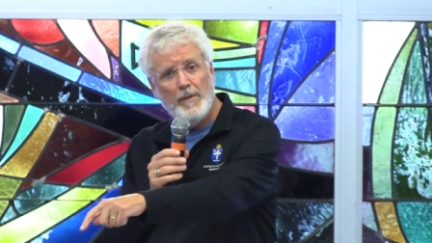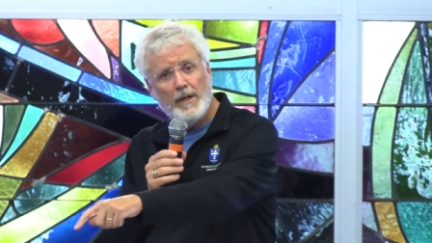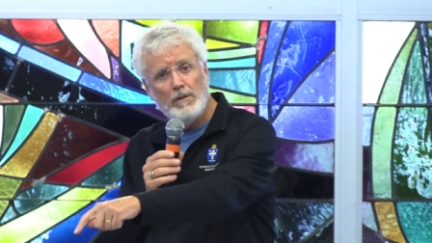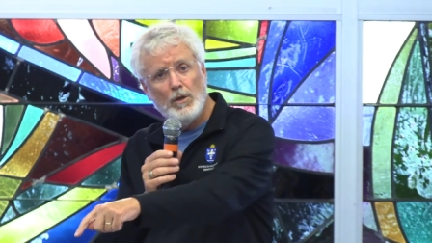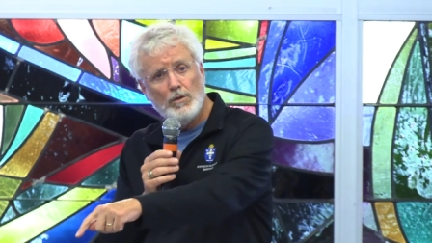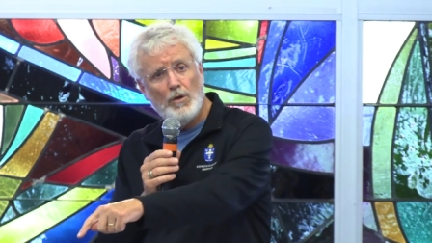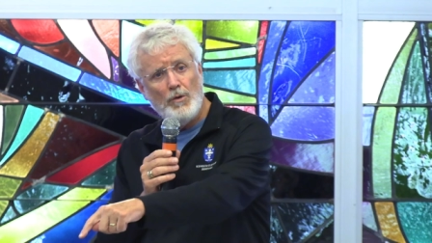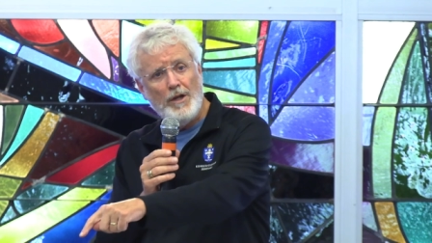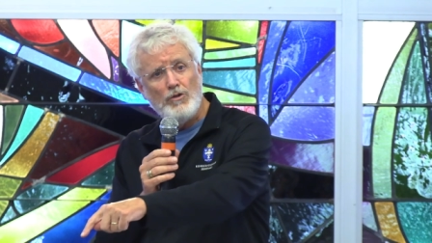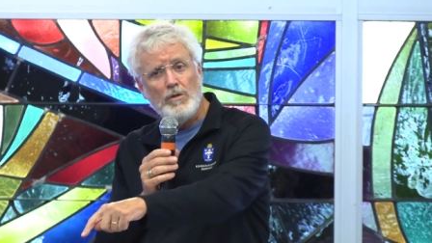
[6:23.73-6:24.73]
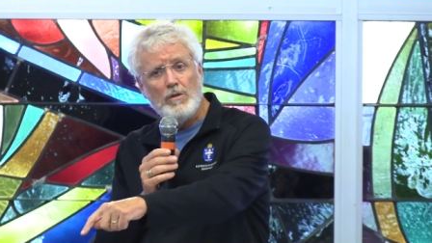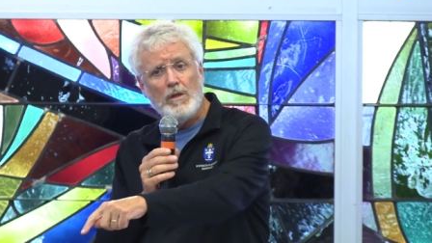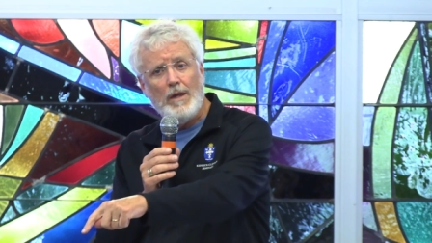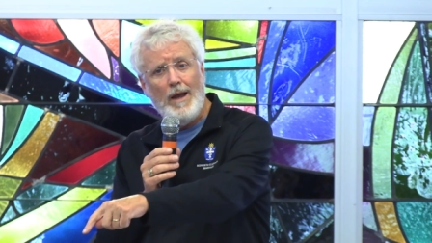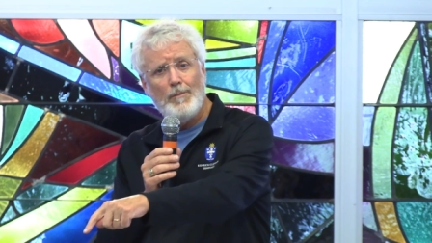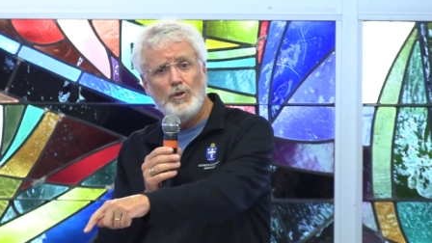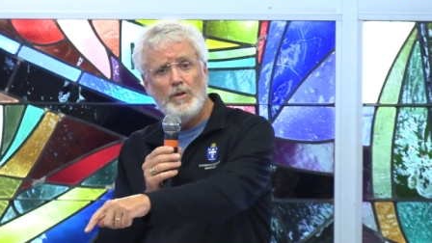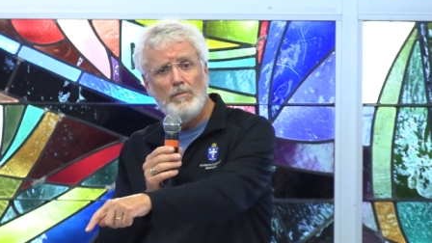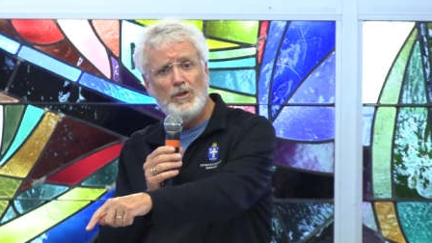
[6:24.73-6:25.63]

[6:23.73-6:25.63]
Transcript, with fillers: make a little donation to the Capuchin